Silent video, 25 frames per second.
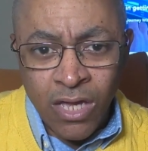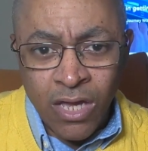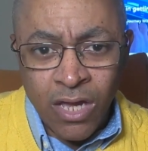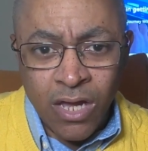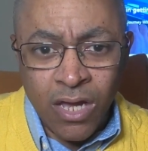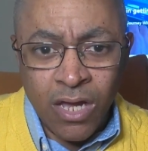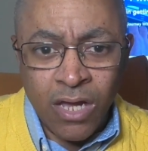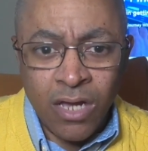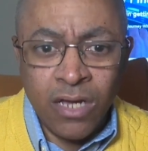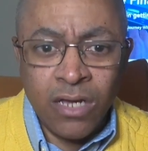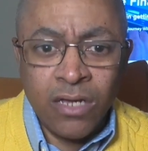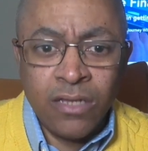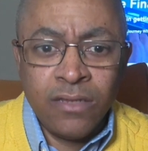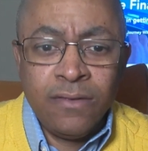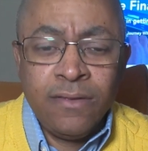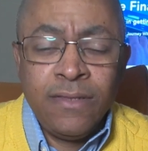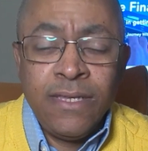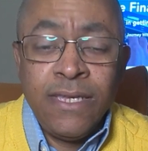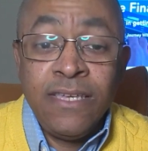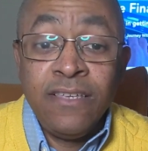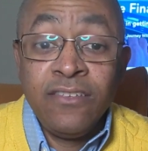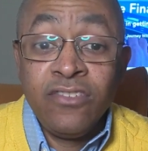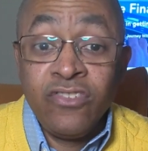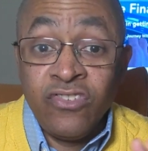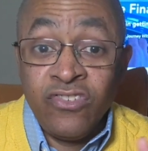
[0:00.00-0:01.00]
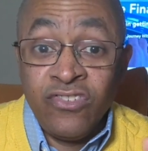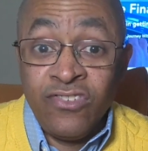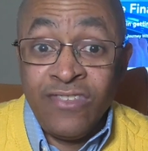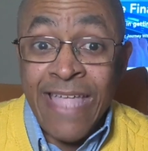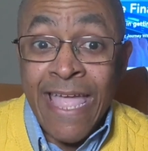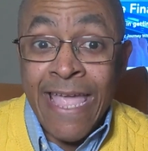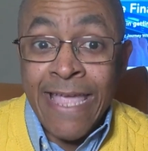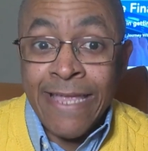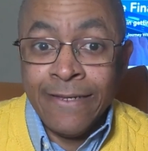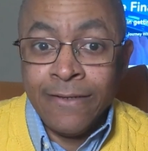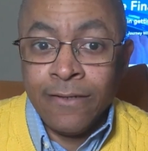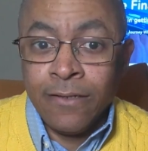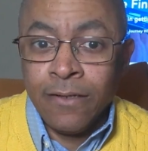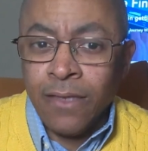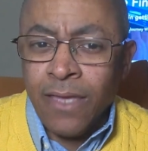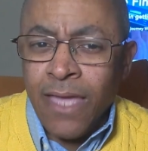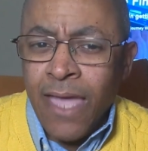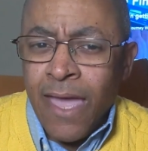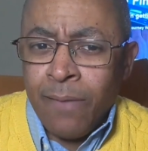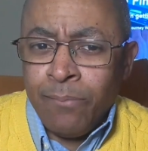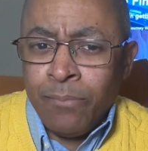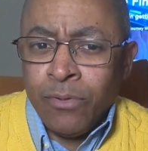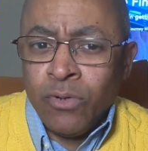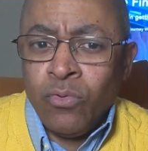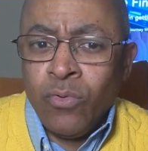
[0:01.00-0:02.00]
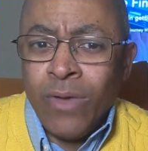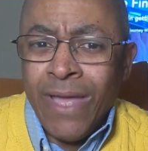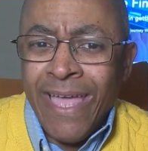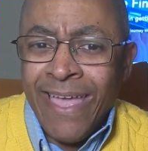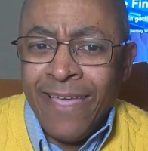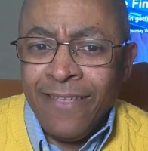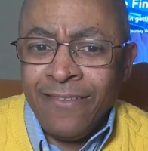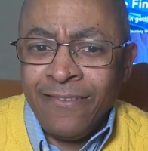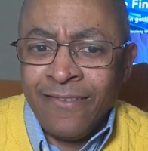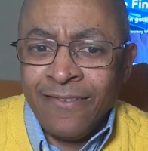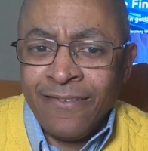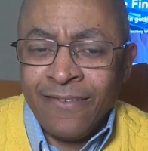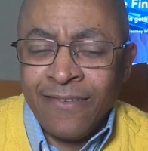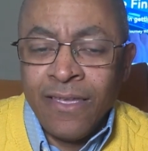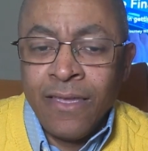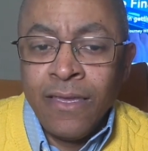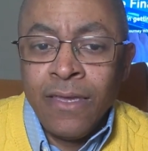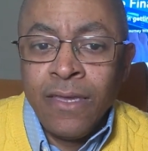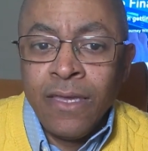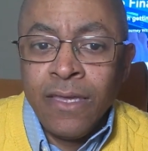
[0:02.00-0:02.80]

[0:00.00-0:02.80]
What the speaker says: the state, capital S,